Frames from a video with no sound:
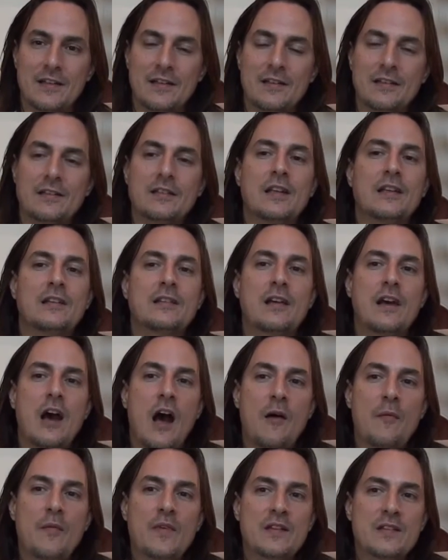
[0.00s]
that
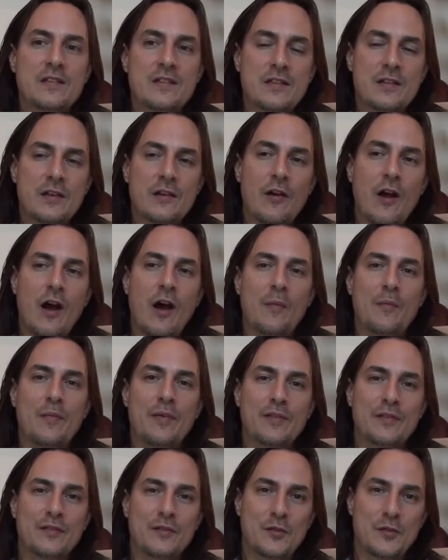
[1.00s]
come and stir
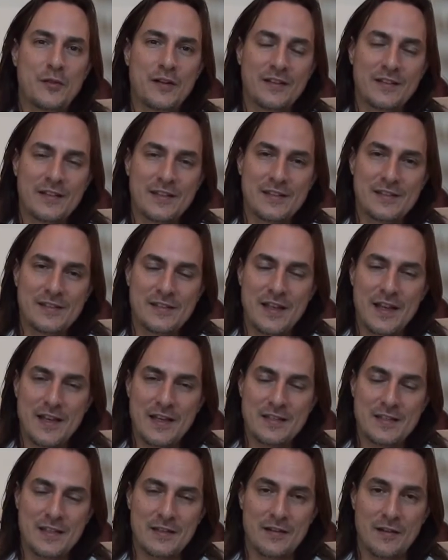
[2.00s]
up during these
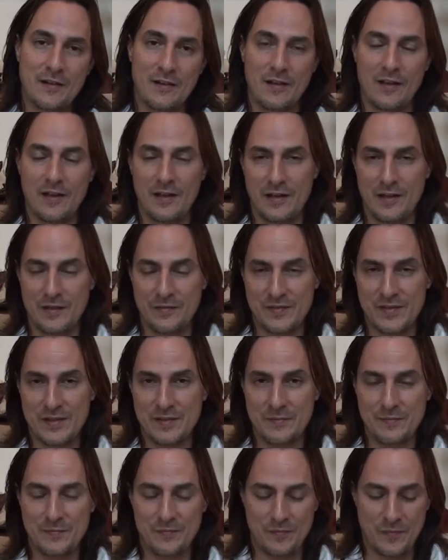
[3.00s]
days in our
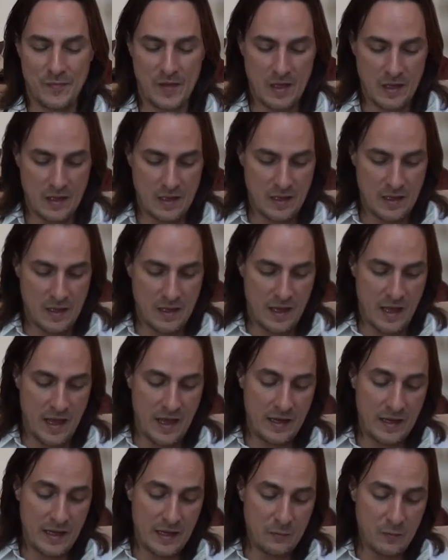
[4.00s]
lives.
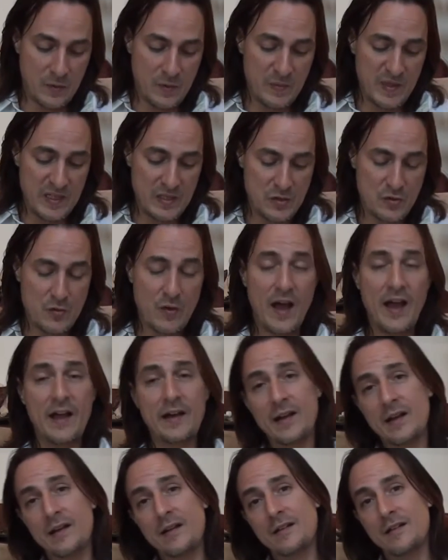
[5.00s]
And it would be
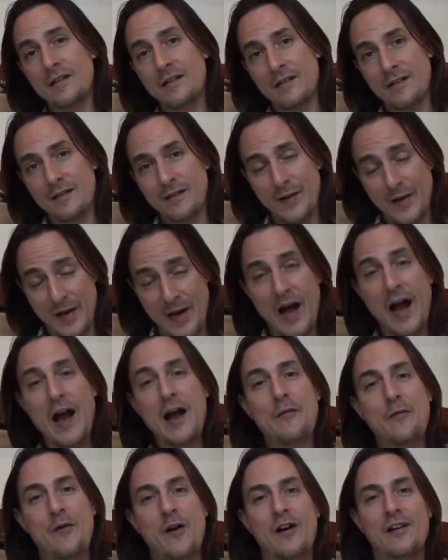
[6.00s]
trining
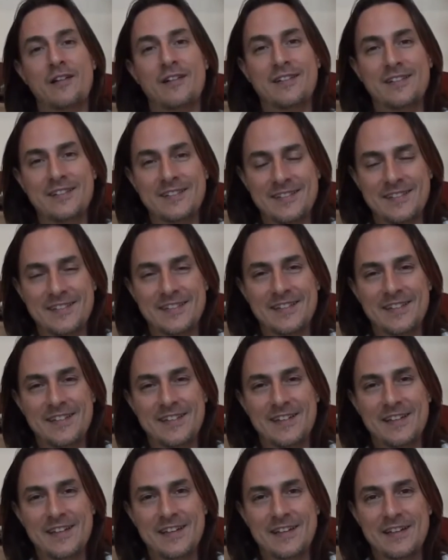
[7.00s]
Chiron,
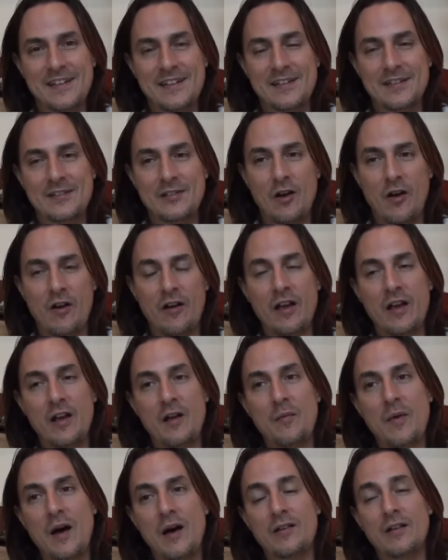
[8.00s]
talking
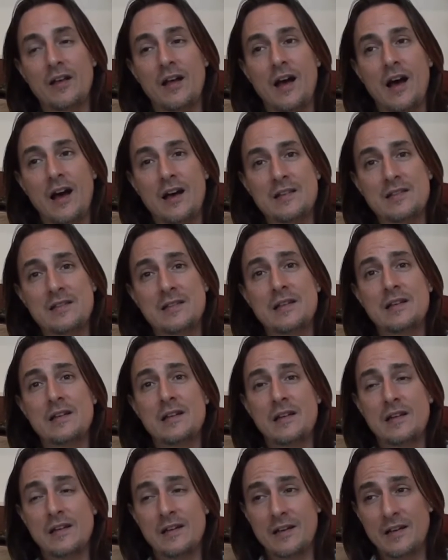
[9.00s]
about us
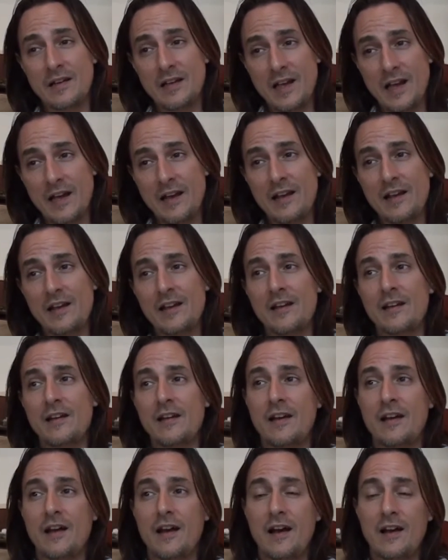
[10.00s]
getting
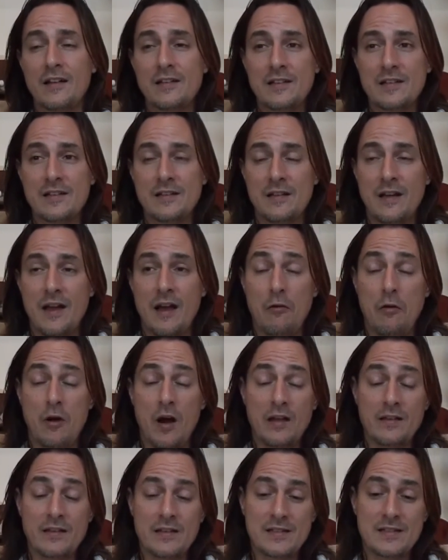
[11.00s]

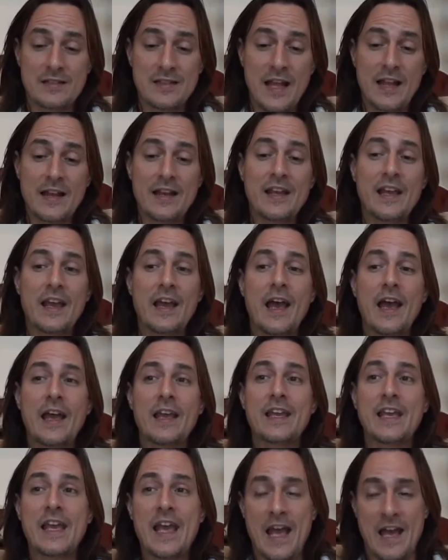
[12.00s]
understanding
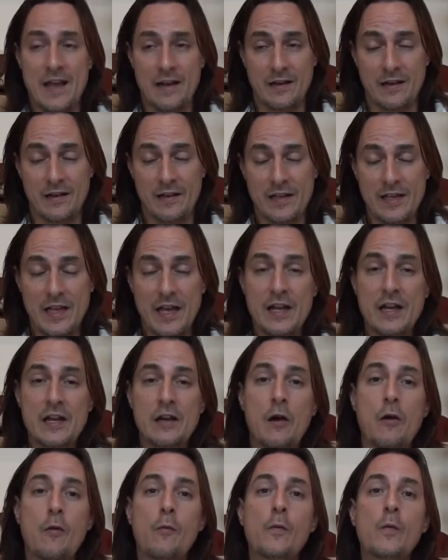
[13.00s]
again,
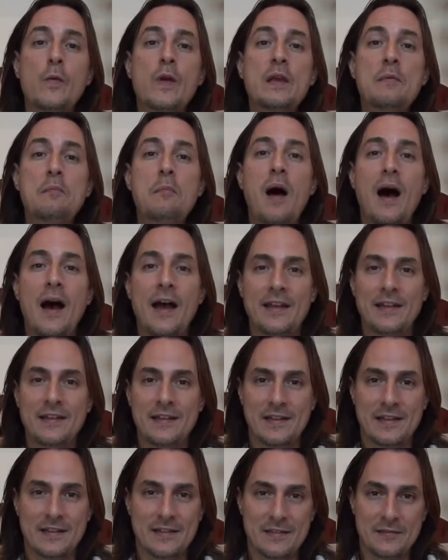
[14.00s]
getting
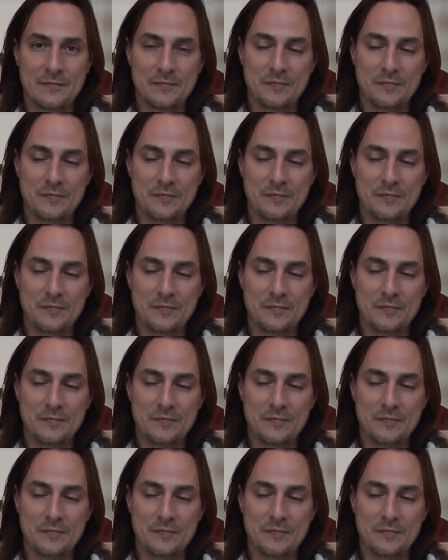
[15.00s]
reminded